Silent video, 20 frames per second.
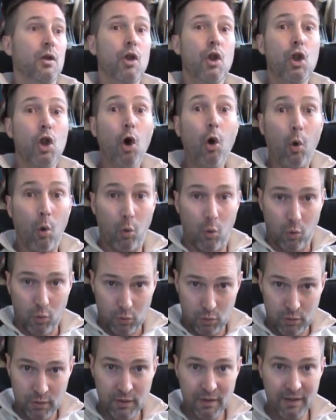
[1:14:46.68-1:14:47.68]
No.
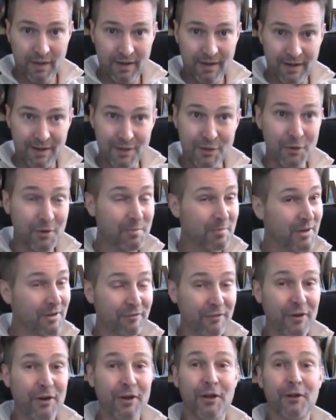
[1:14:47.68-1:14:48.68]
You could be
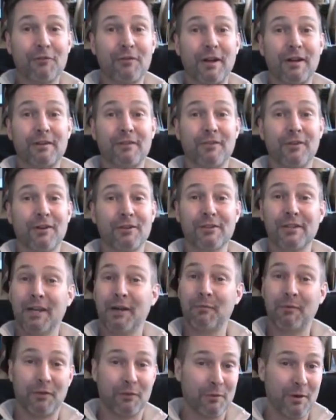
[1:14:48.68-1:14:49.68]
a very attractive young
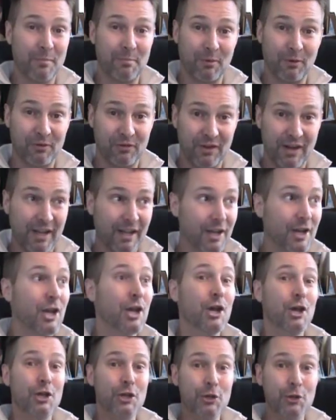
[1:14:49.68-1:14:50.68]
lady with a great
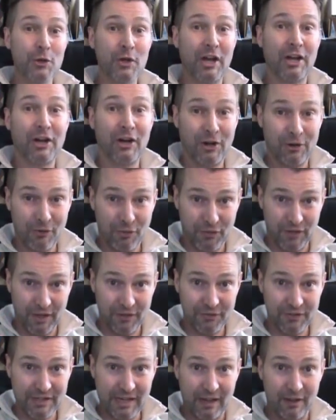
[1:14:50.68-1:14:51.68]
personality. You got
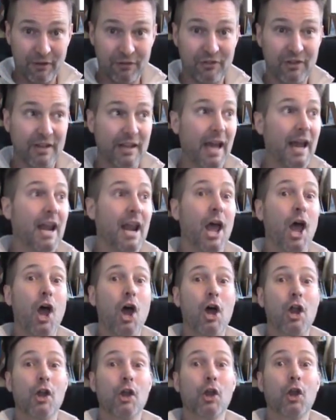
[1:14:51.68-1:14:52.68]
$100,000 in debt?
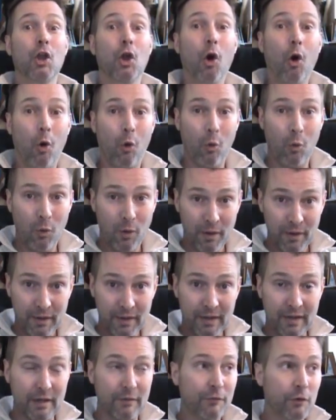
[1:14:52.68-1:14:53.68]
No.
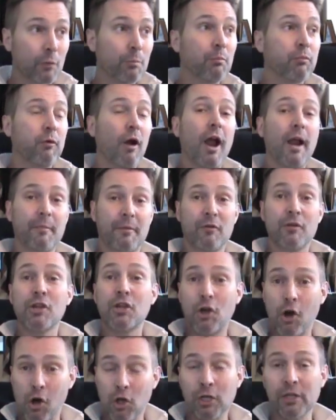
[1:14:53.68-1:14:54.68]
And if your
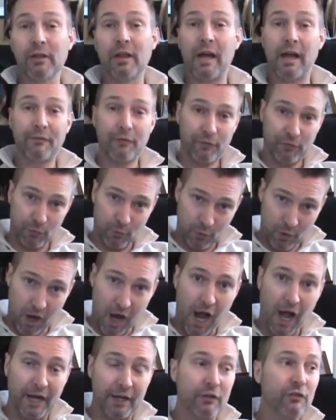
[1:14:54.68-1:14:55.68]
primary goal in life, if you were
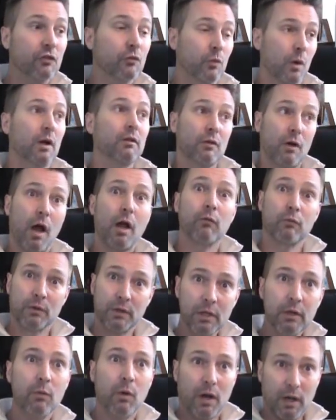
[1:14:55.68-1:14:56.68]
honest, you want, no, I
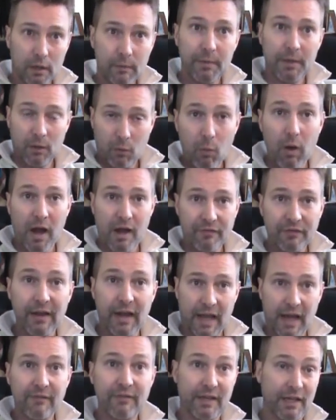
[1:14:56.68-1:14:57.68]
really want to be a wife
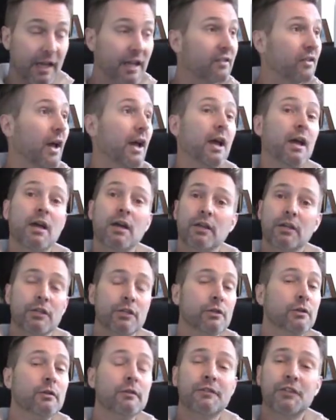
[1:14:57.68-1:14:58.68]
and have kids,
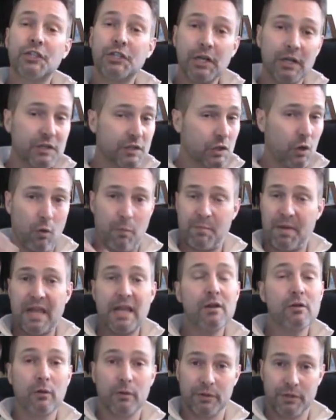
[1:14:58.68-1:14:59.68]
you've just
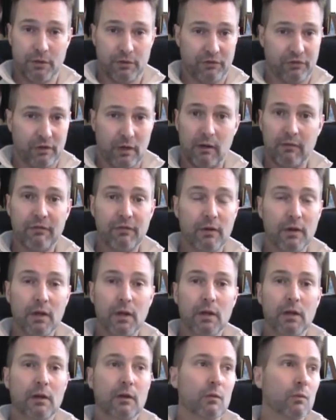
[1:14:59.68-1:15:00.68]
torpedoed yourself
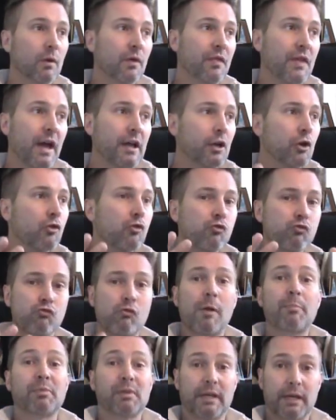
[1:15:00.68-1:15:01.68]
with that
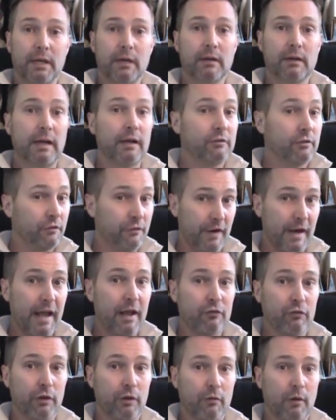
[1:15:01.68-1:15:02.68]
crippling, not just
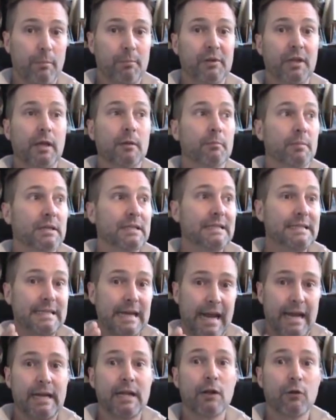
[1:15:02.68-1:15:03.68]
financially crippling, but
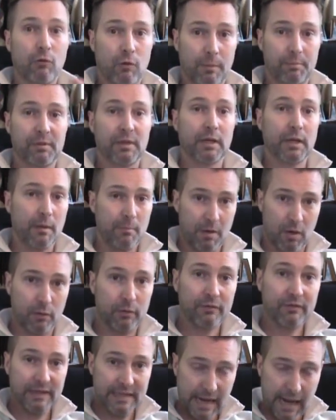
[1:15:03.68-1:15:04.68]
dating crippling
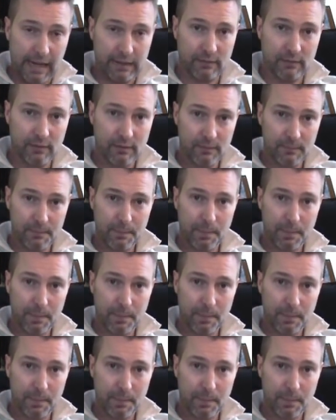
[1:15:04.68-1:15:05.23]
amount of debt.